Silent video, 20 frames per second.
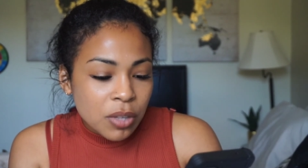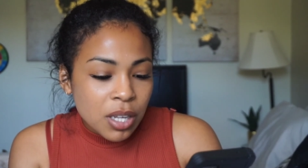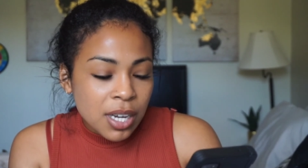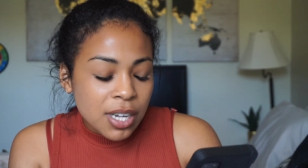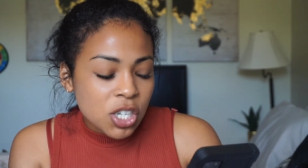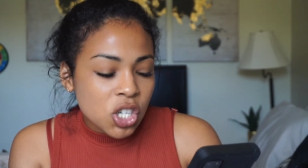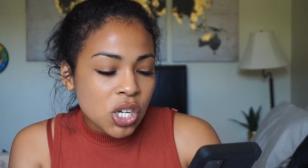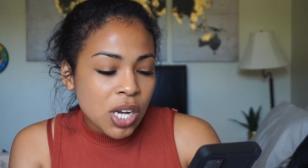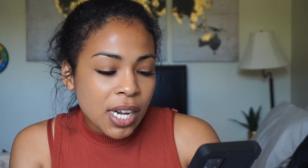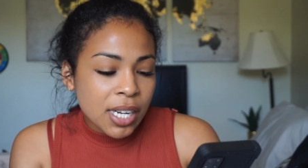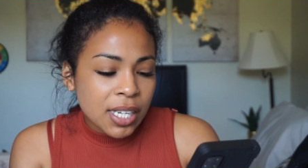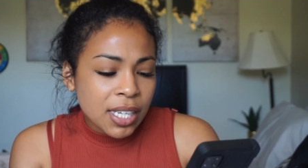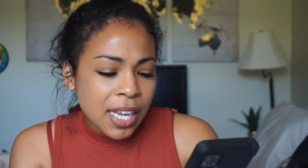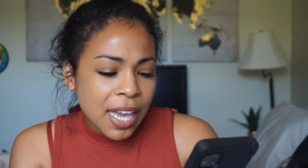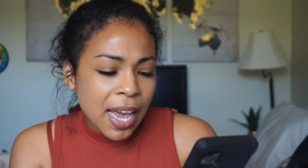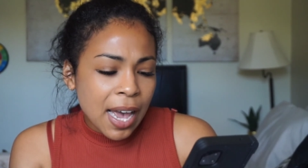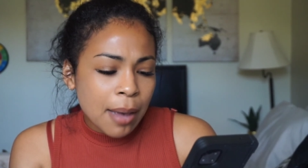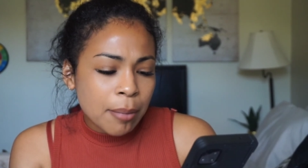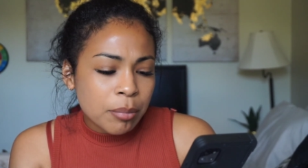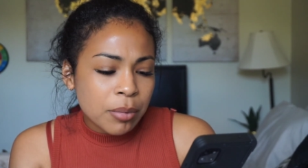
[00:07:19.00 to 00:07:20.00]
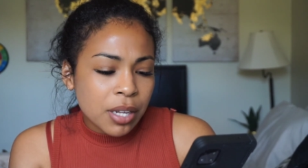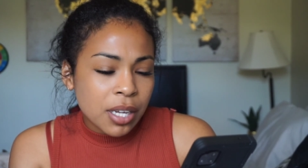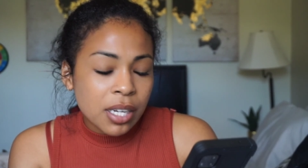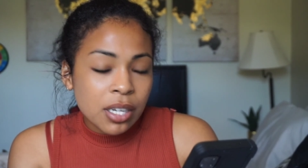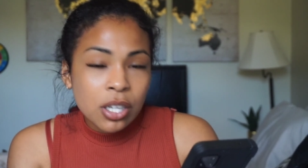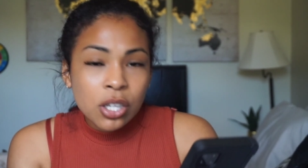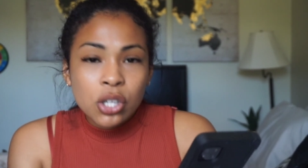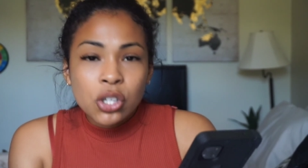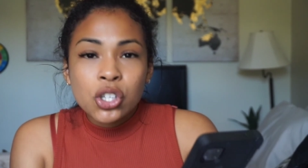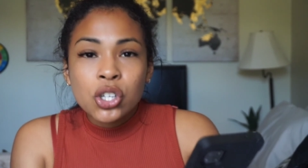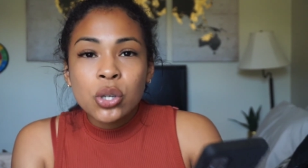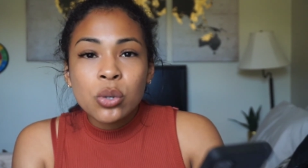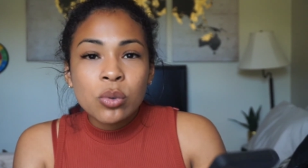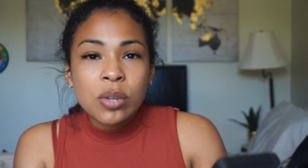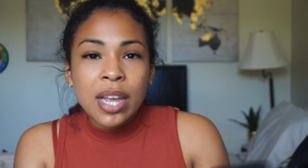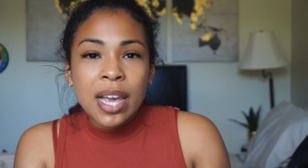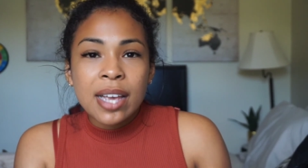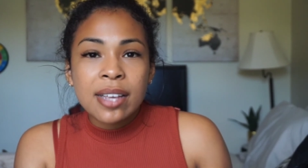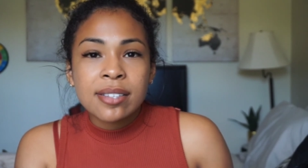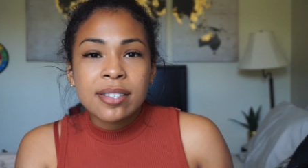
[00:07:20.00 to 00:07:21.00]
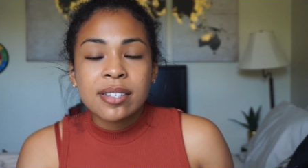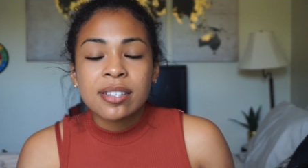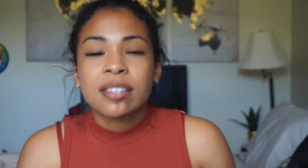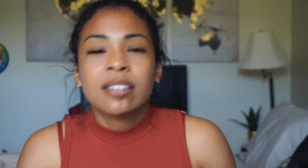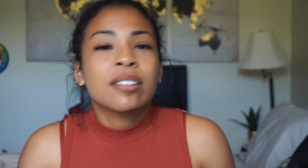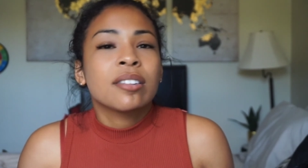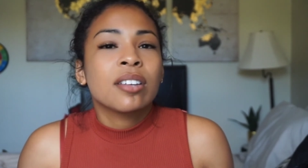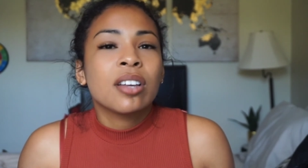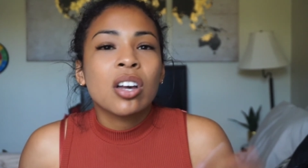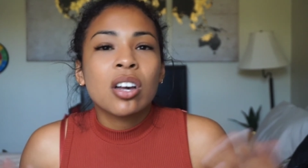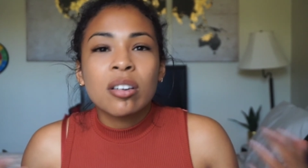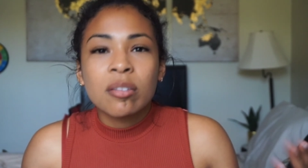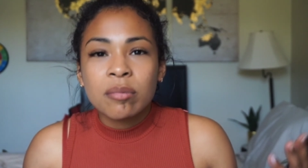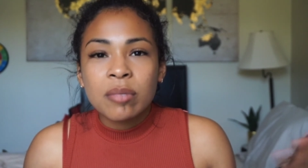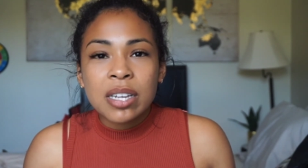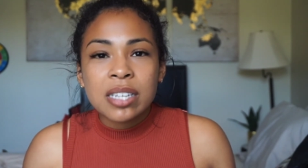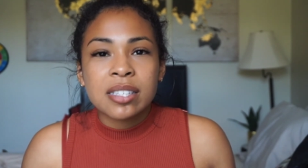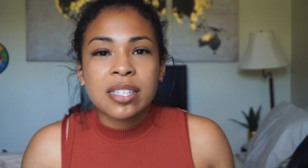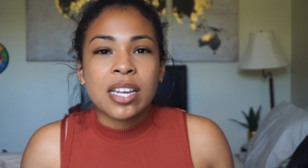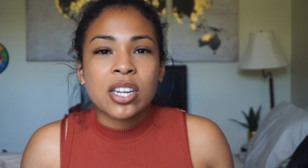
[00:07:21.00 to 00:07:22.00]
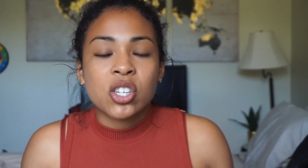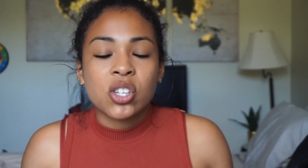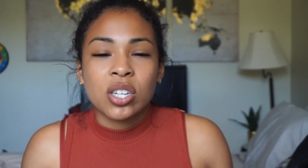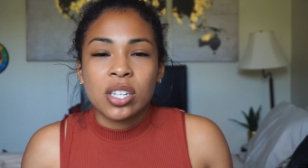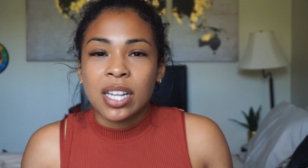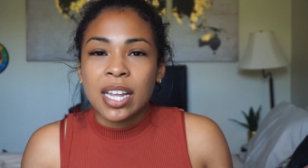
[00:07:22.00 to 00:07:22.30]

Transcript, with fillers: a china cabinet, two desks, etc.